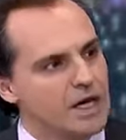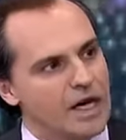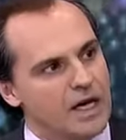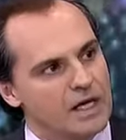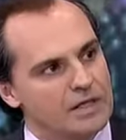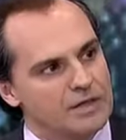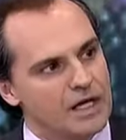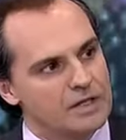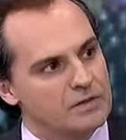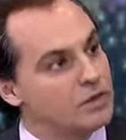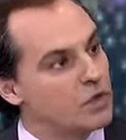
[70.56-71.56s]
and
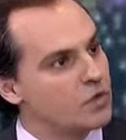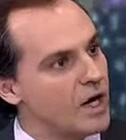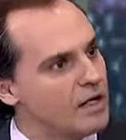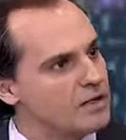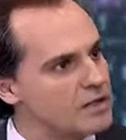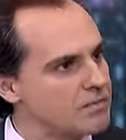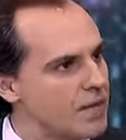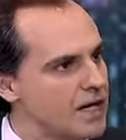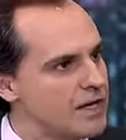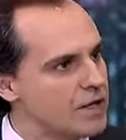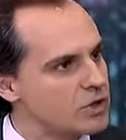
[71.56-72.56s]
that the riots
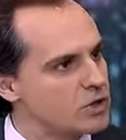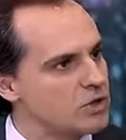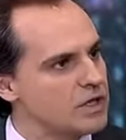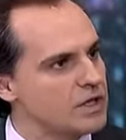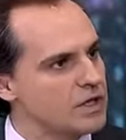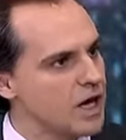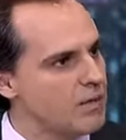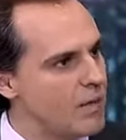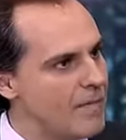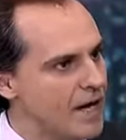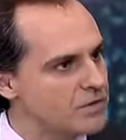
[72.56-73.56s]
might actually come
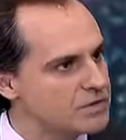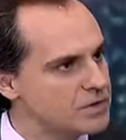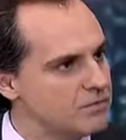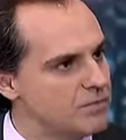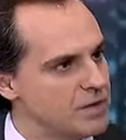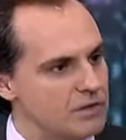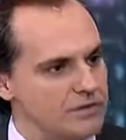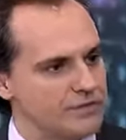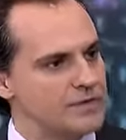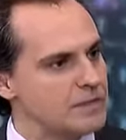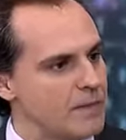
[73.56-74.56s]
about if
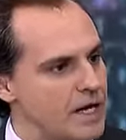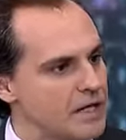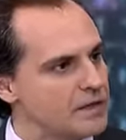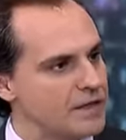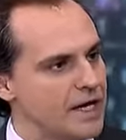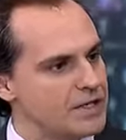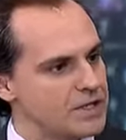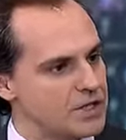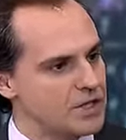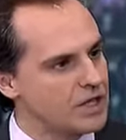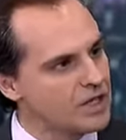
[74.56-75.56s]
Spain
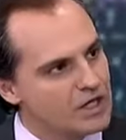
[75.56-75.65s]
does